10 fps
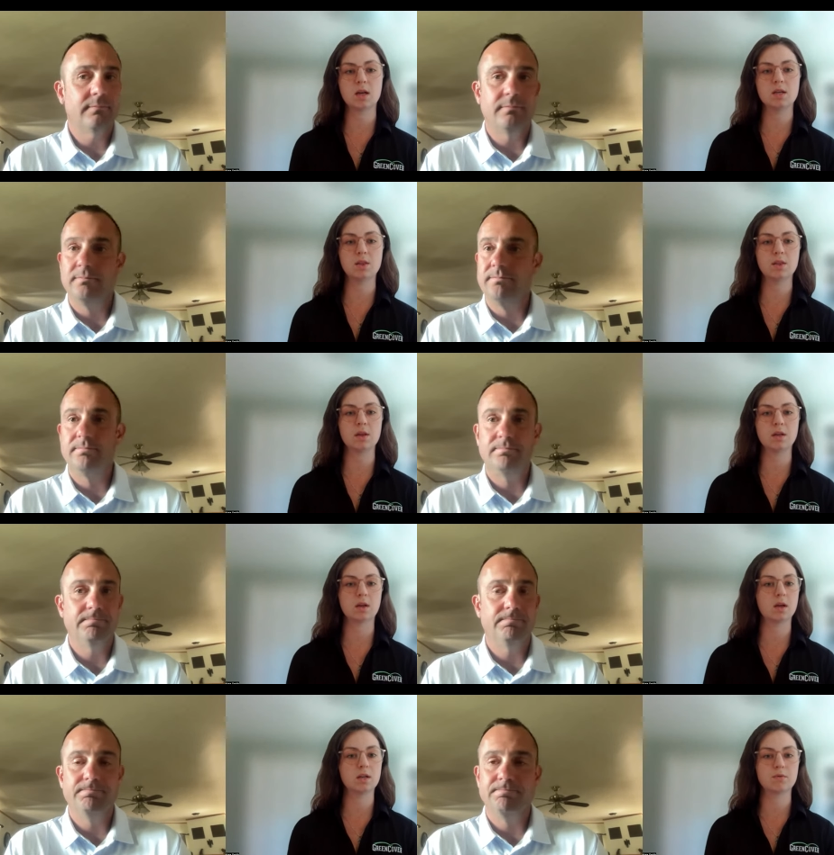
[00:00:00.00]
Speaker 1: anything,
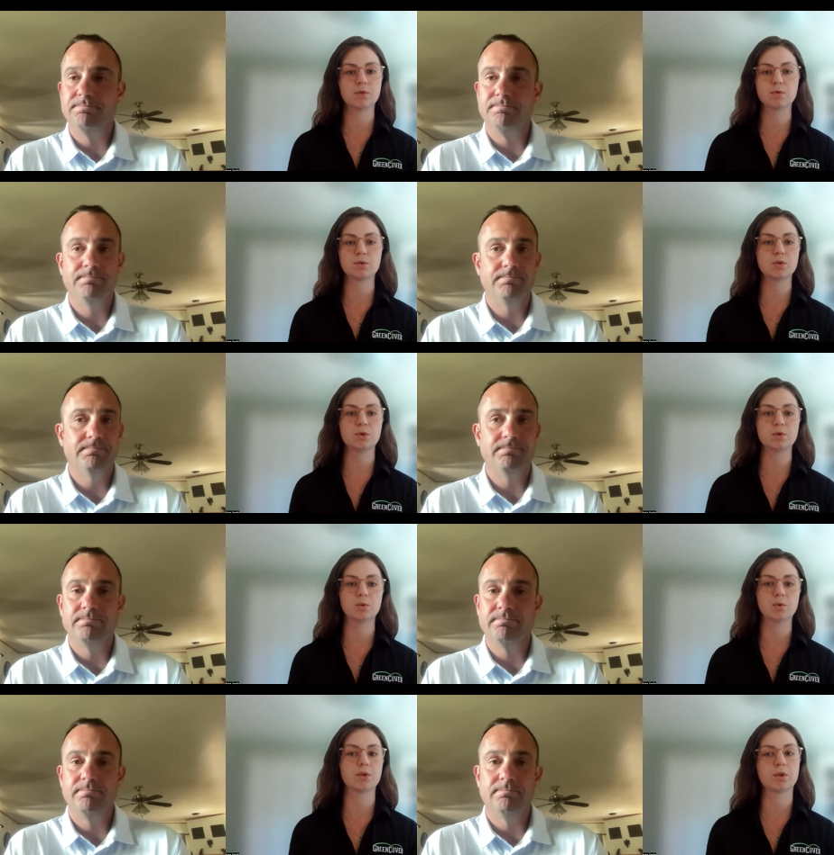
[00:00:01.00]
any of those new
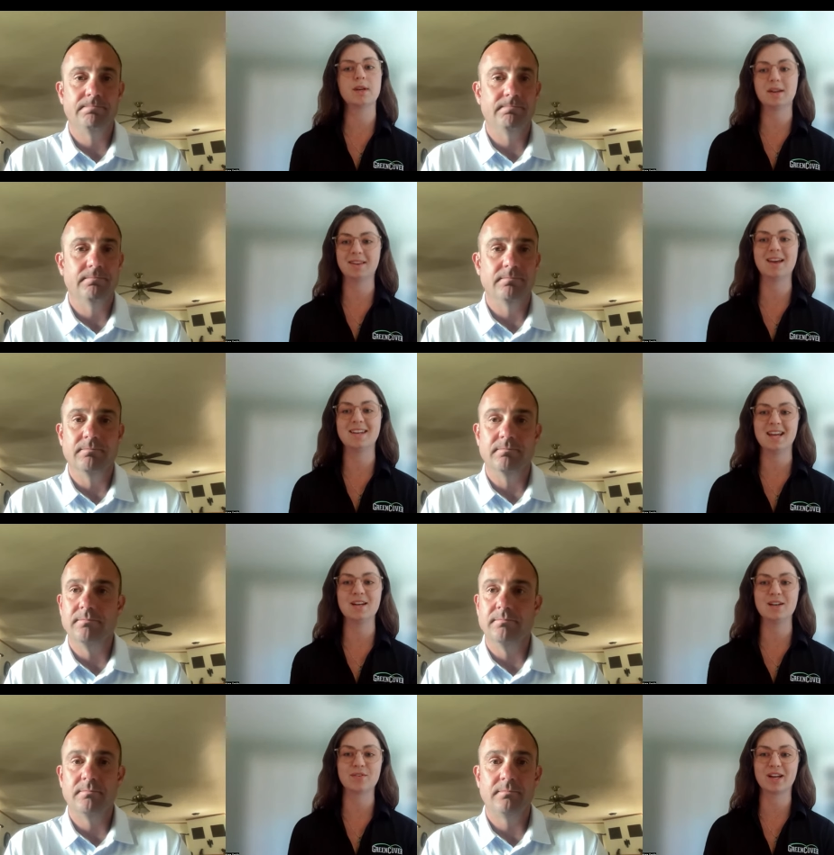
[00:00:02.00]
or the
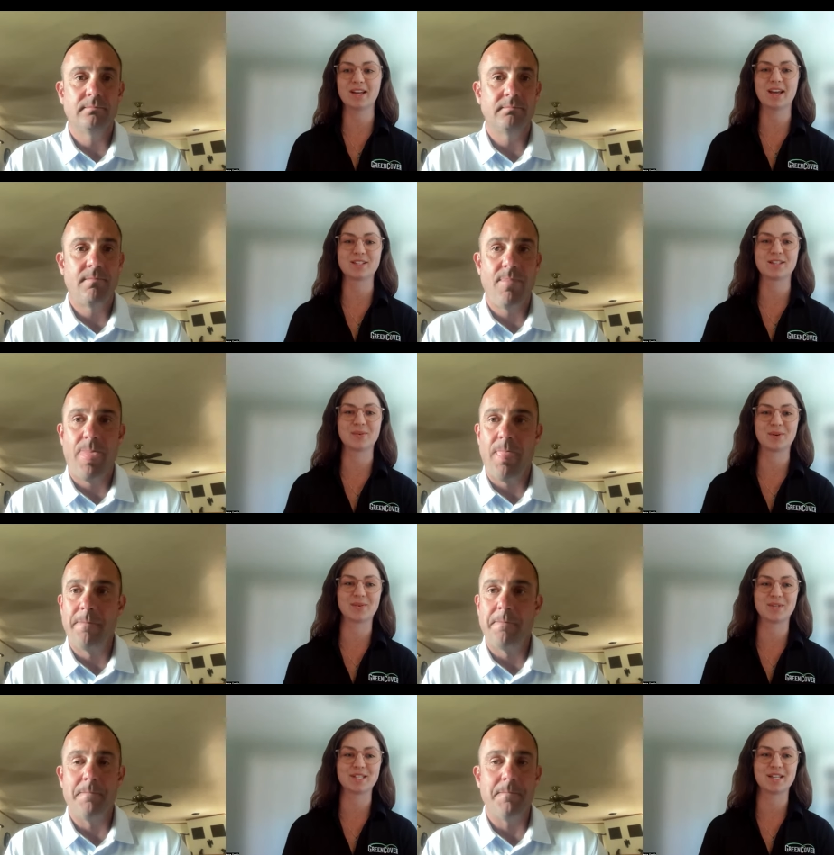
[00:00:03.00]
native, I guess they were
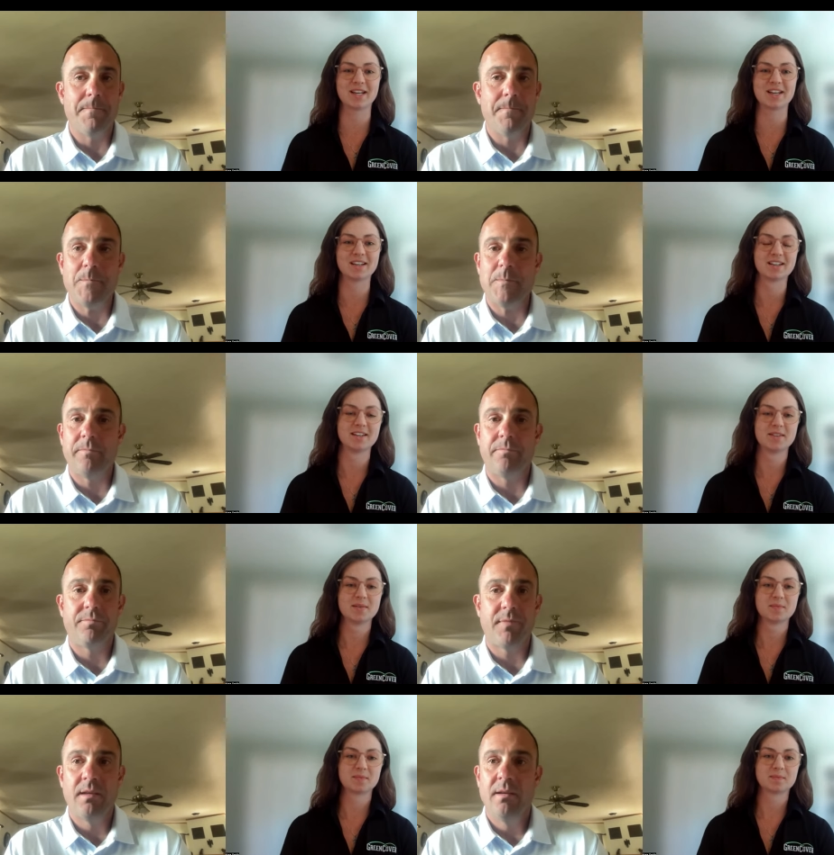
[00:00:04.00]
always there.
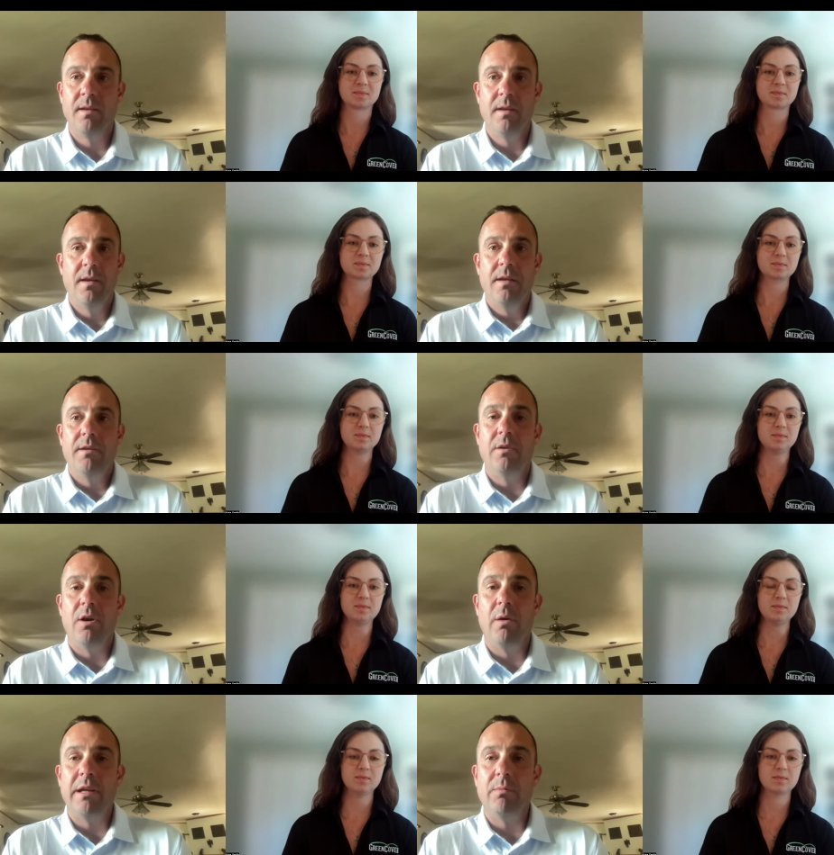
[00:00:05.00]
Speaker 2: No,
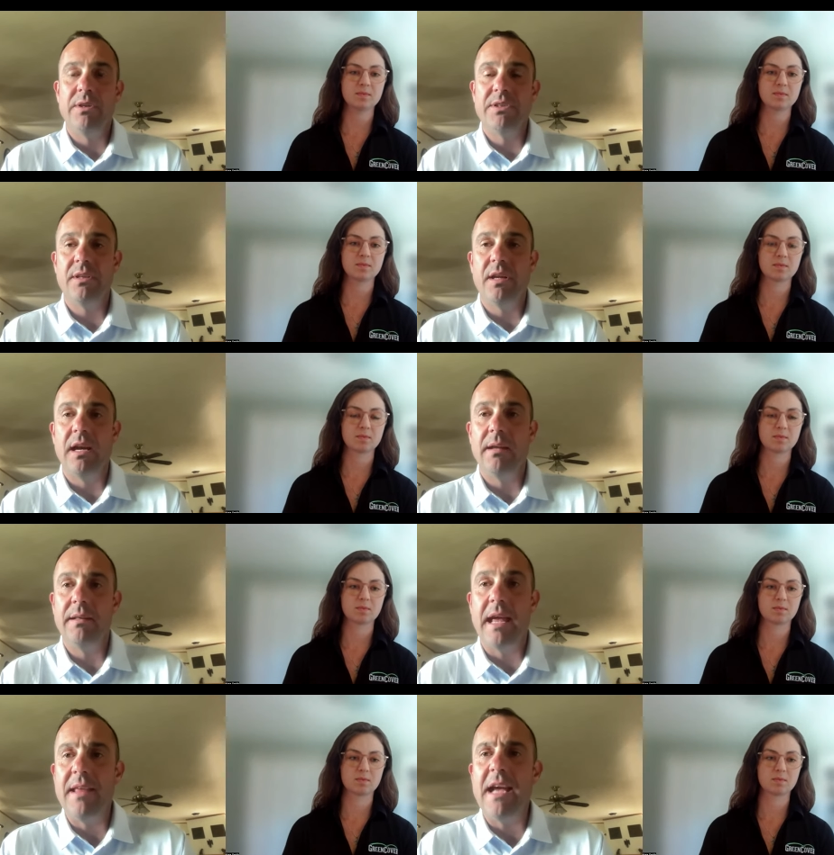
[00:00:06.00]
and it was uh,
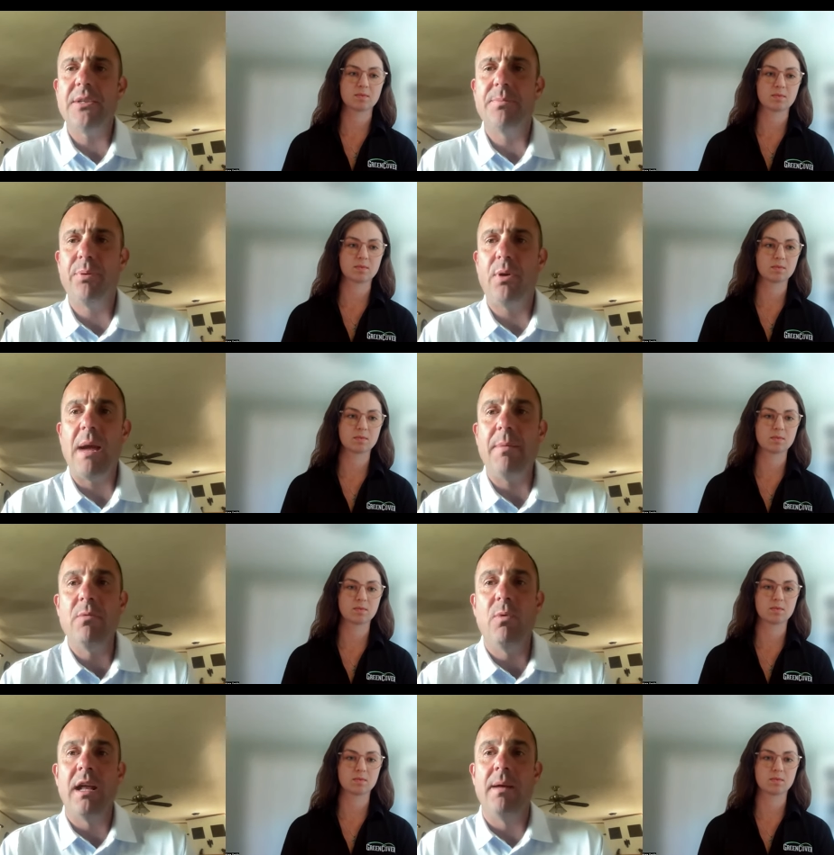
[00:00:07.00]
that's probably
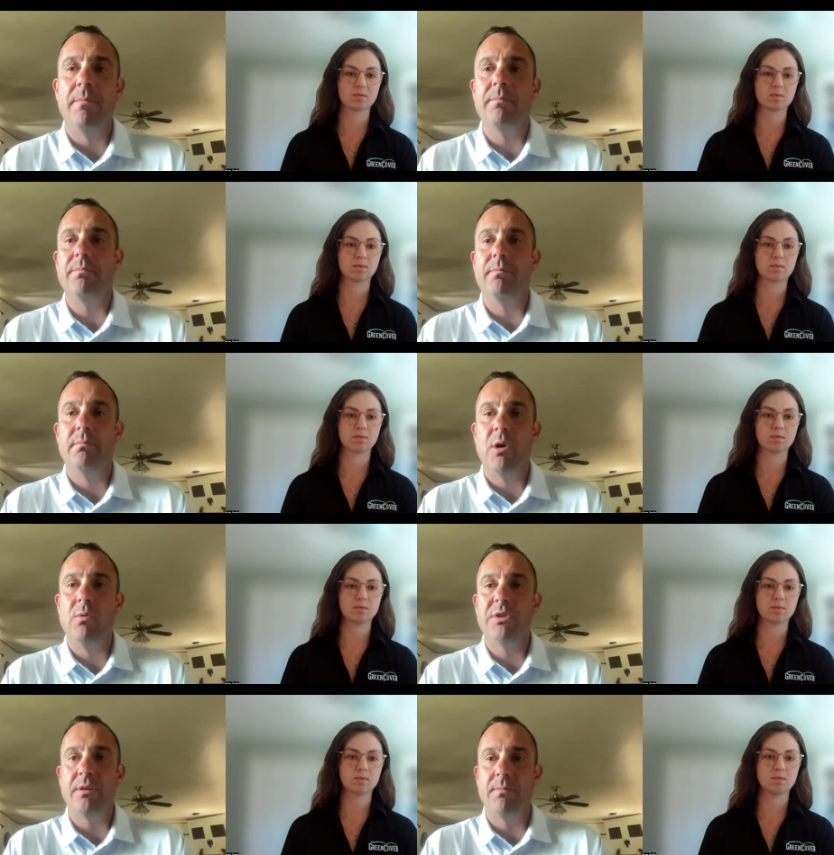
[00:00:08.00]
what I'm
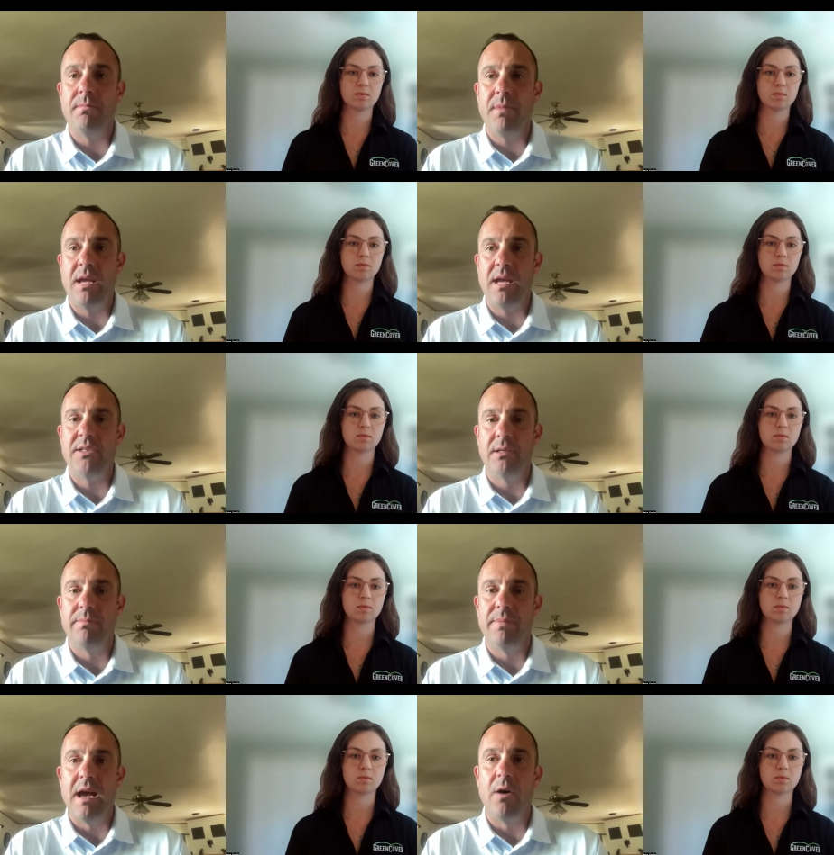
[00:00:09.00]
most amazed
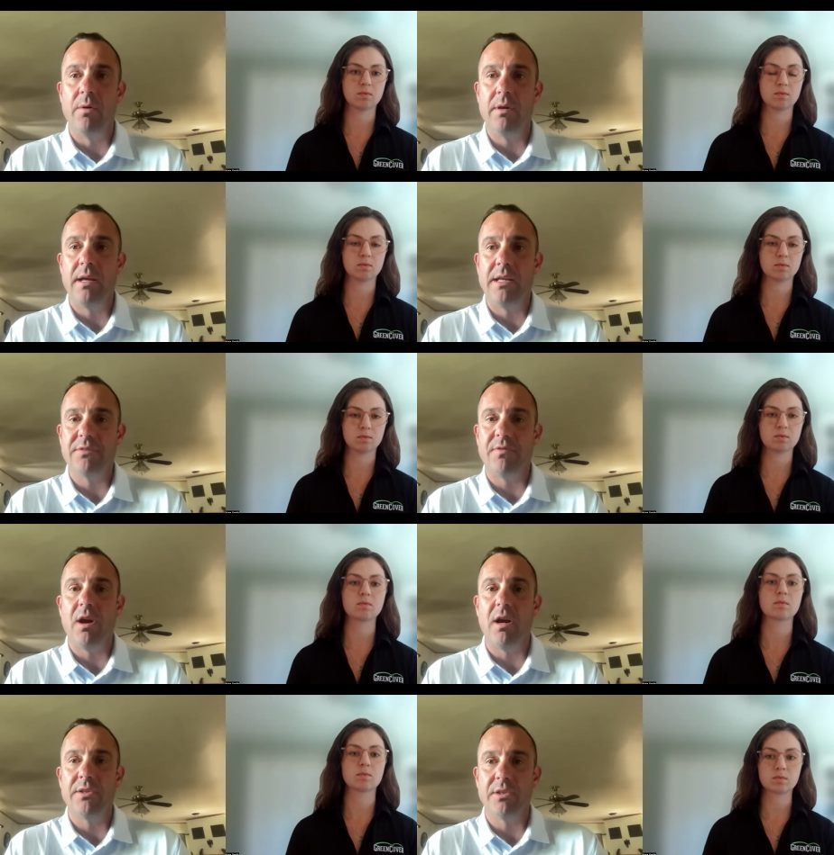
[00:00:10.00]
about as
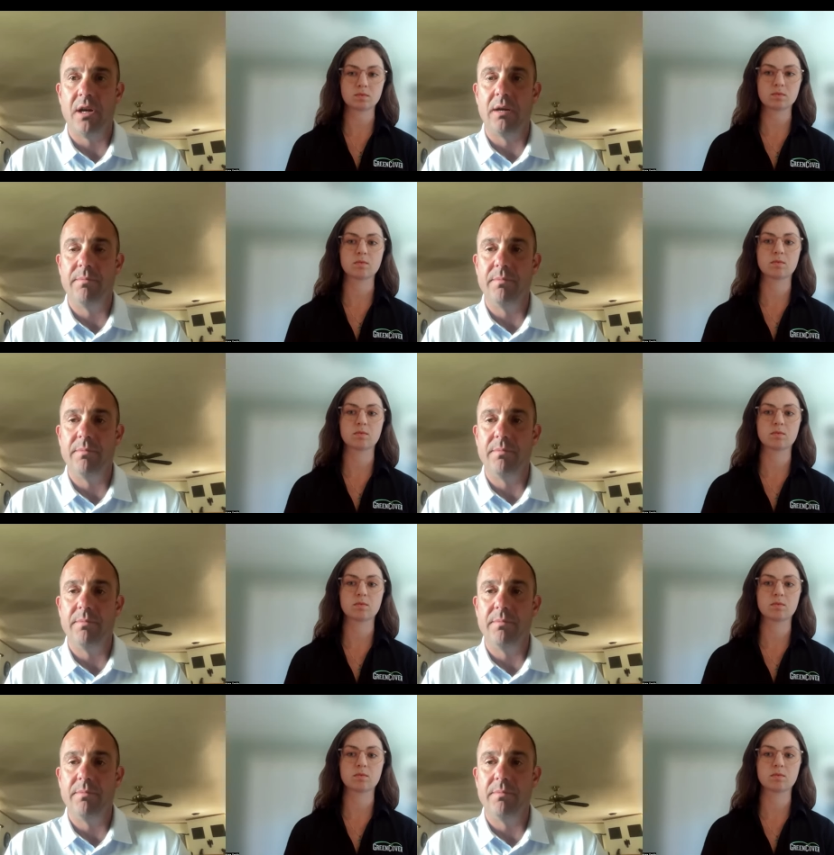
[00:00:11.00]
far as our